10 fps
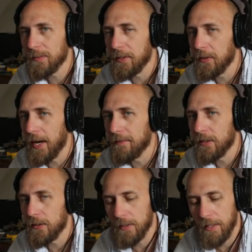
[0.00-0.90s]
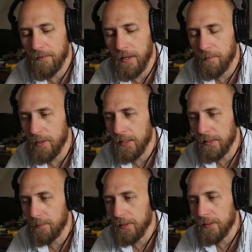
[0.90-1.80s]
but you have a degree of
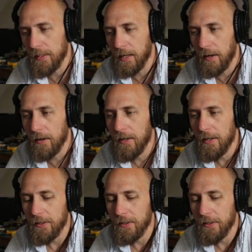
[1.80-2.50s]
unpredictability there.